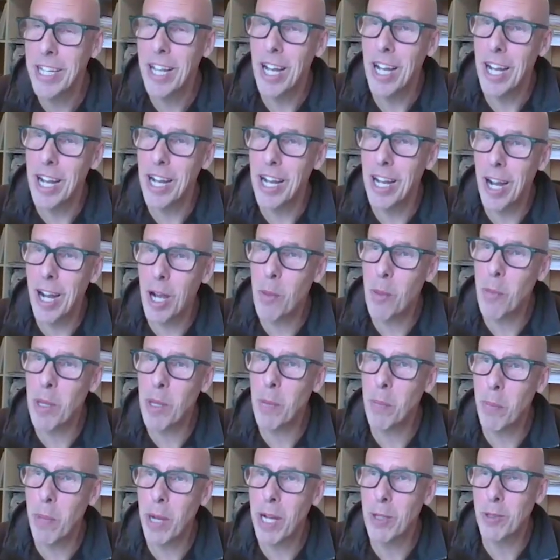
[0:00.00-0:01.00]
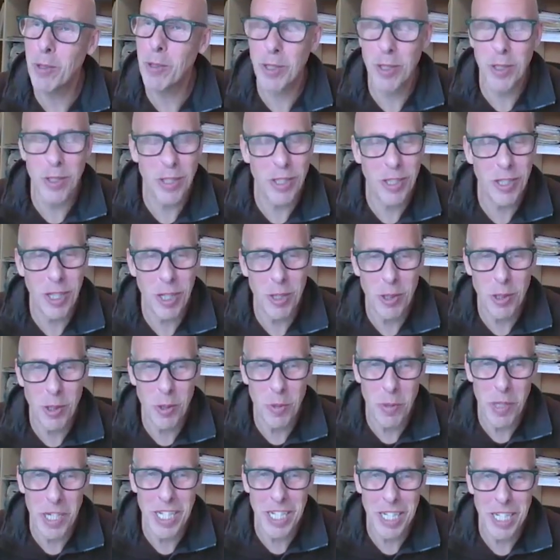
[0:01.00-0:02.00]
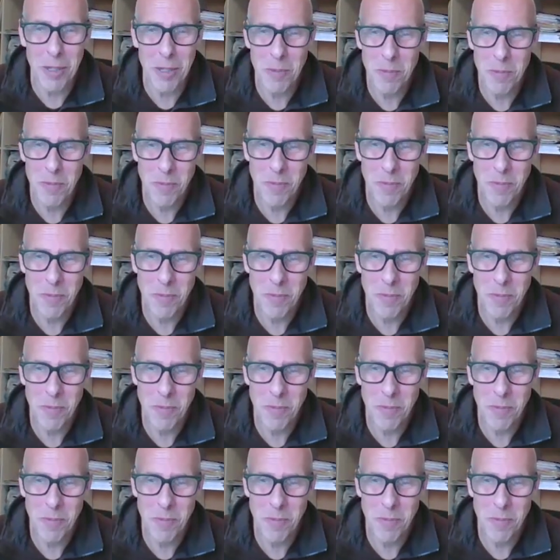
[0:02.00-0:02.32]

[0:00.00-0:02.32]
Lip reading: I mean post on social media.